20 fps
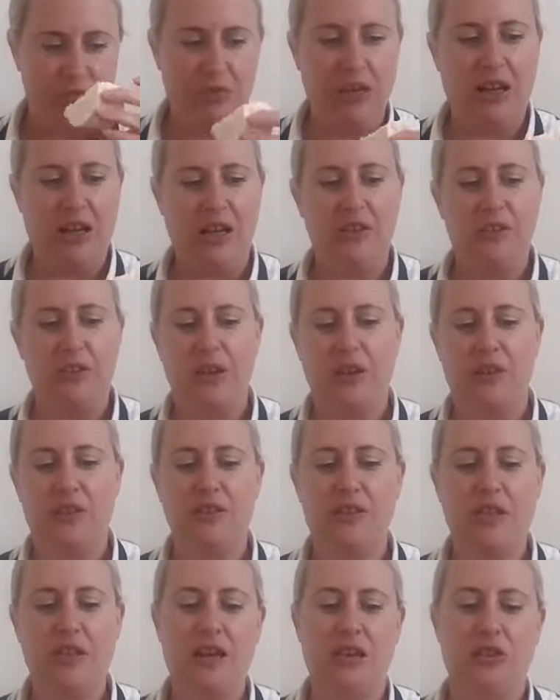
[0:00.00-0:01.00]
Yeah,
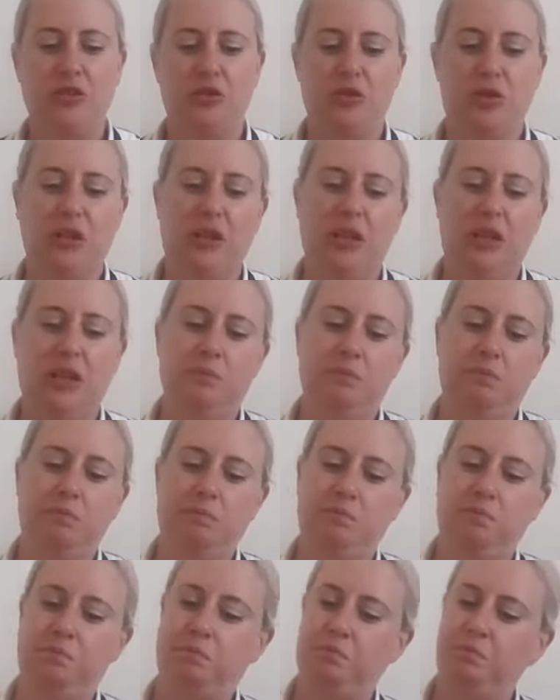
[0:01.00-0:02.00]
and texturally,
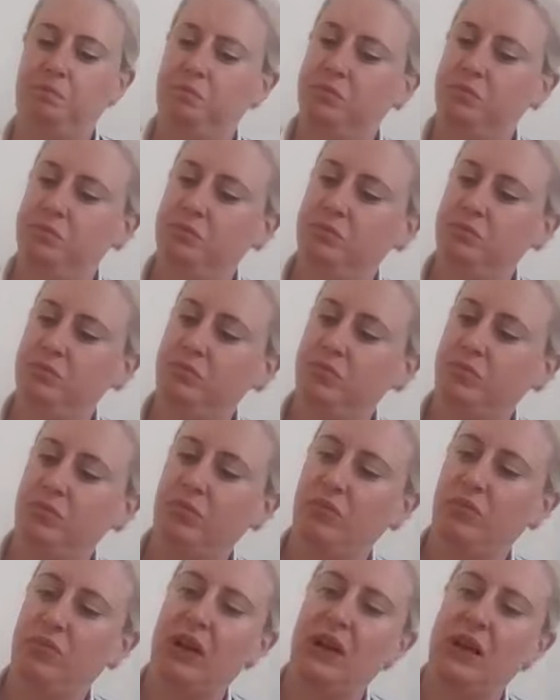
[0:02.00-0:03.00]

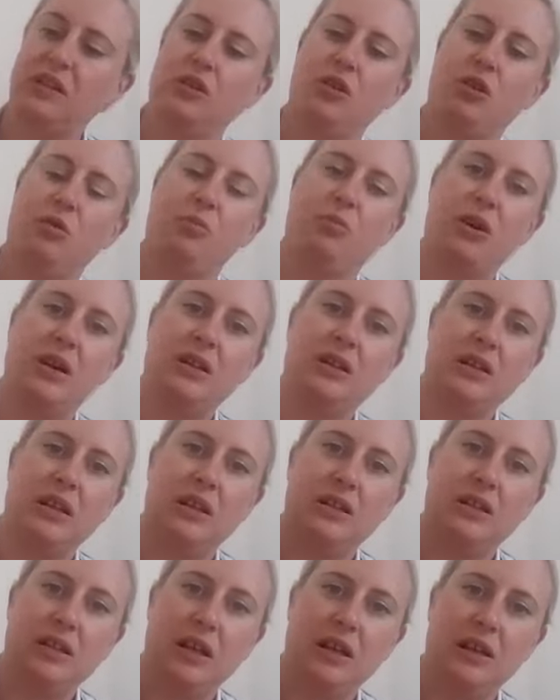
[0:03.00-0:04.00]
it's got
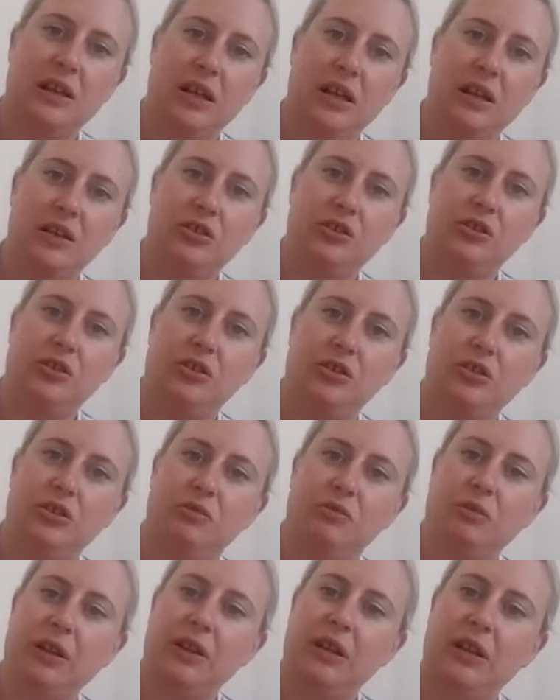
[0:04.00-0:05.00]
breakdown down the edge,
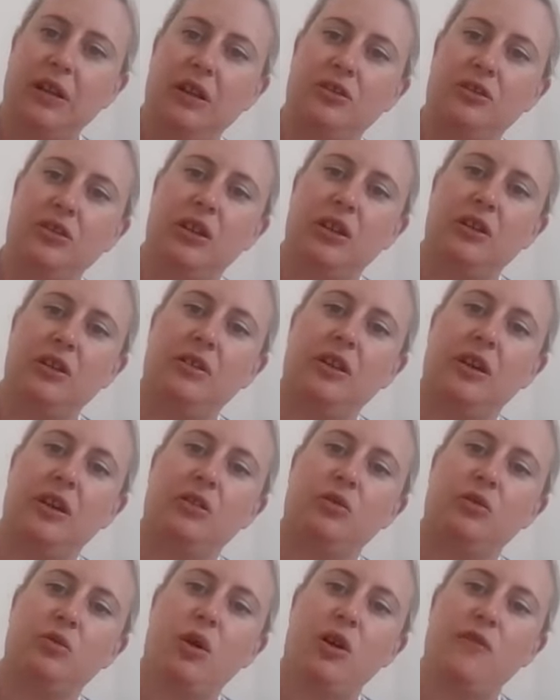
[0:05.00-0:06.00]
around the edge, and,
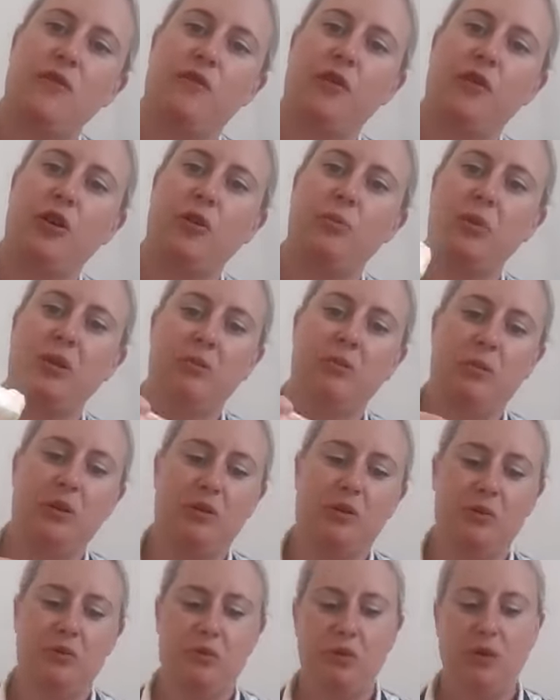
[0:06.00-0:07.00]
and quite firm in the
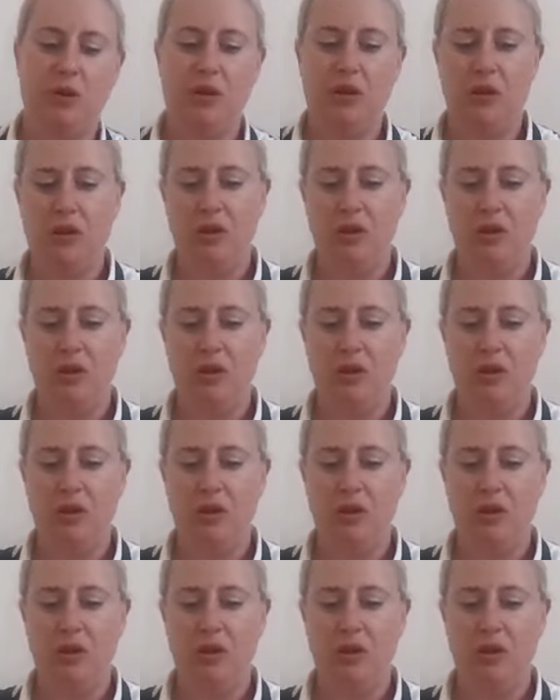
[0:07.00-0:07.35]
middle.